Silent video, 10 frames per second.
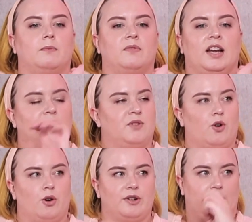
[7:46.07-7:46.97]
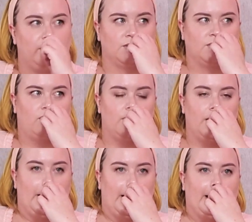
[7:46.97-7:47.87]
They have their own needles for
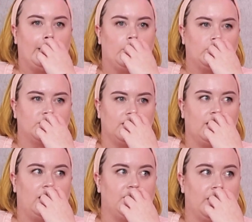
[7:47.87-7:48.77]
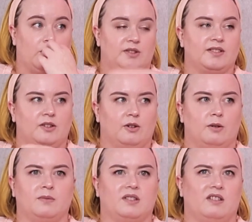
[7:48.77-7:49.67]
it, and also they have their own serums,